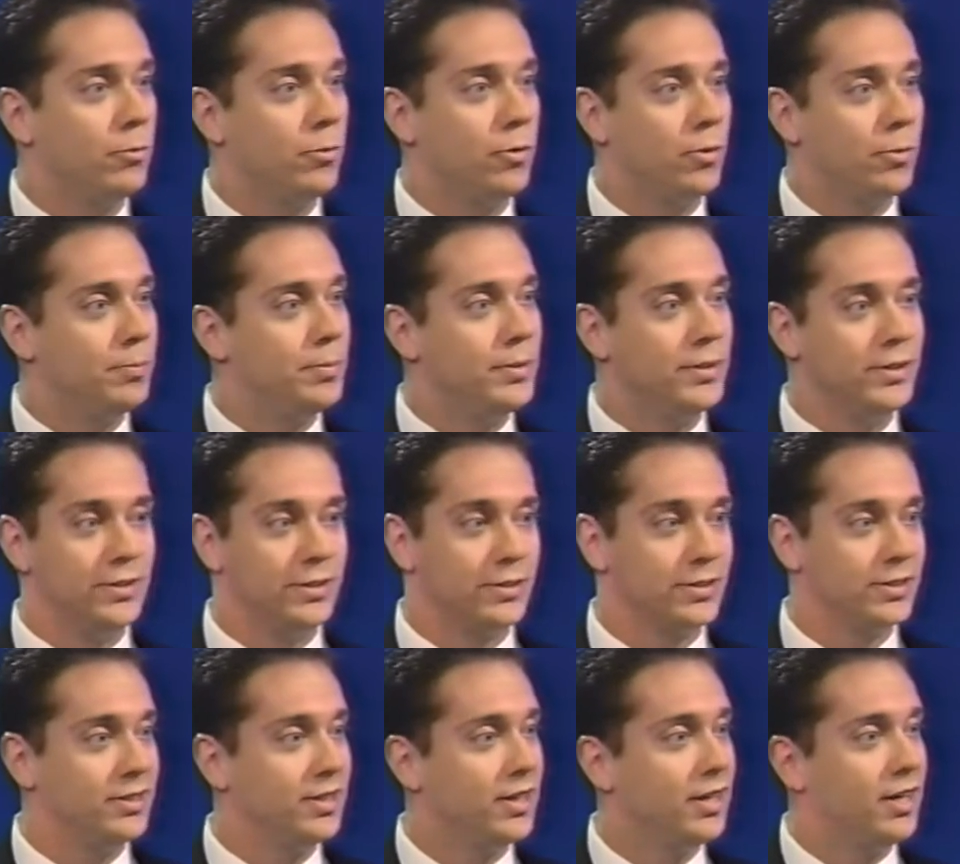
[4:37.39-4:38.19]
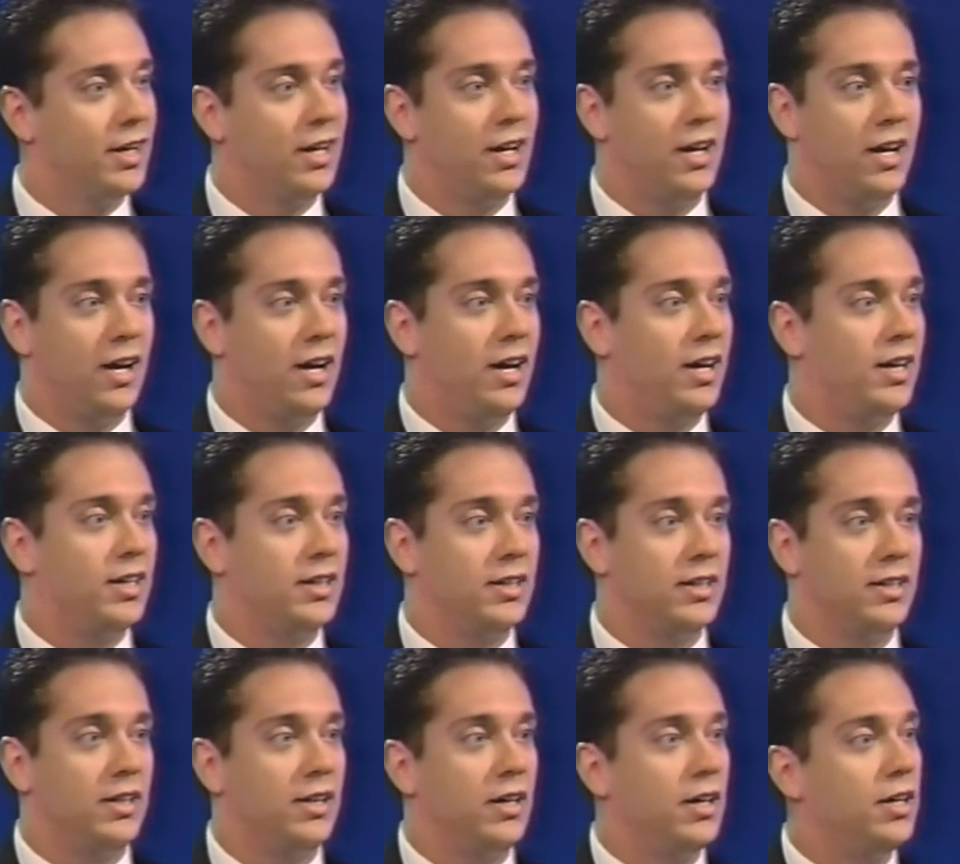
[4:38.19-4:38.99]
We'll build
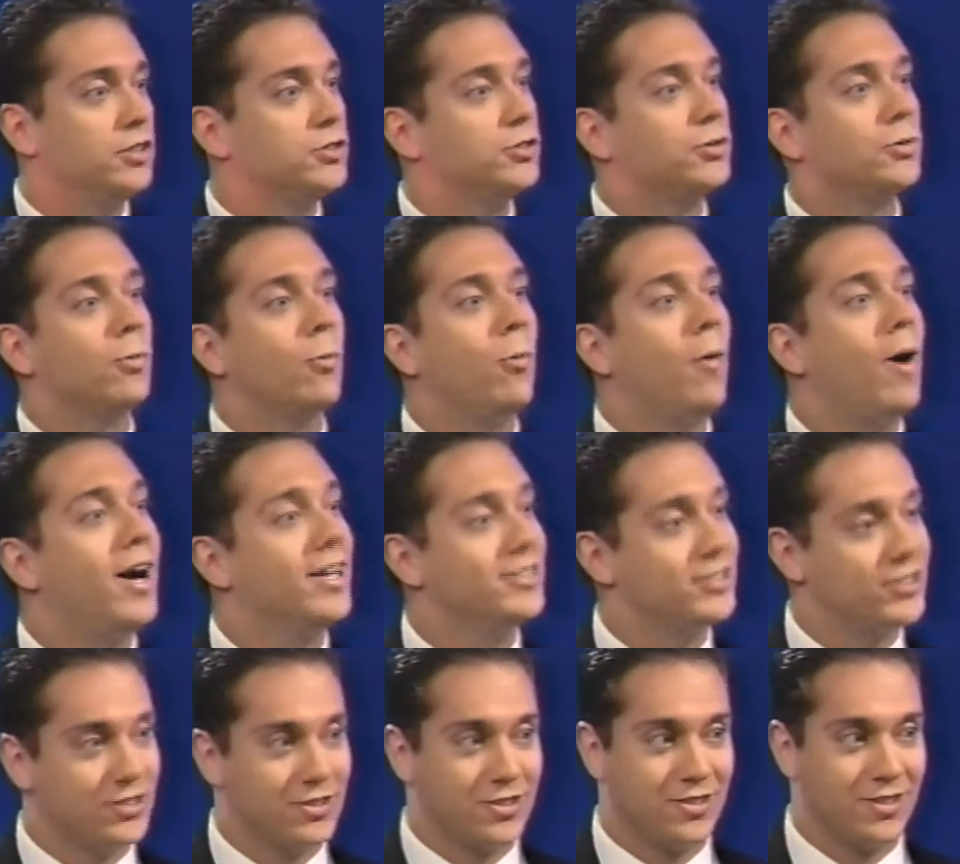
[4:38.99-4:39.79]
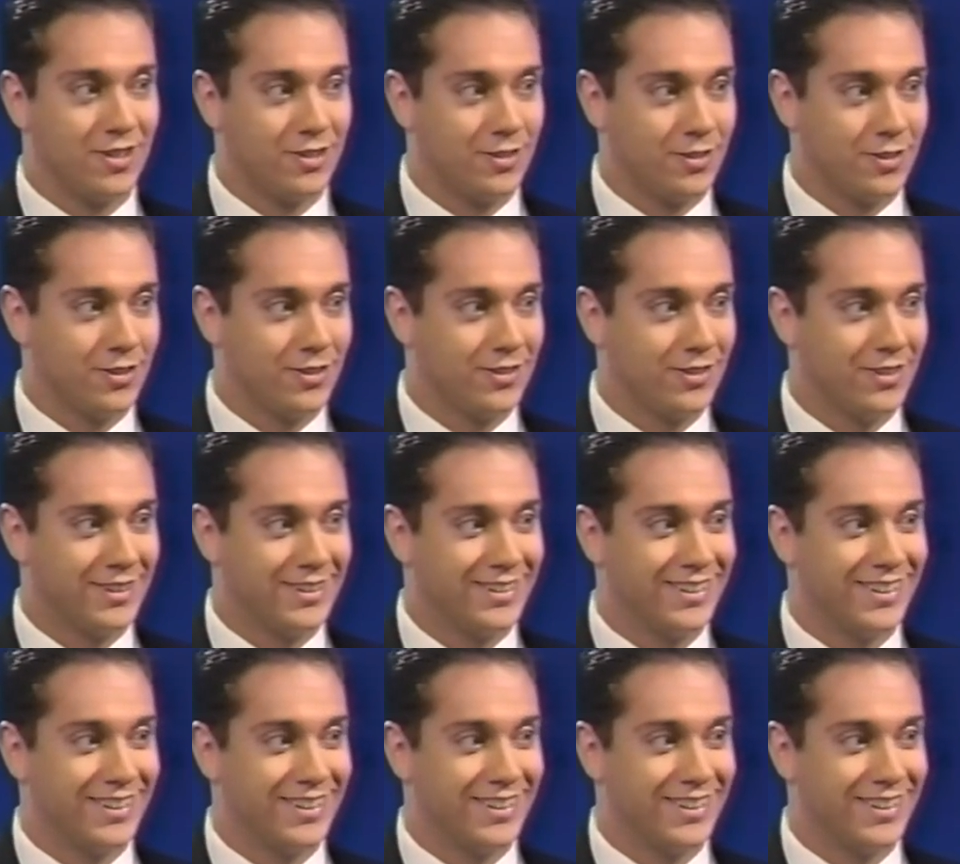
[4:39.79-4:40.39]
uh, one hundred watches that'll look like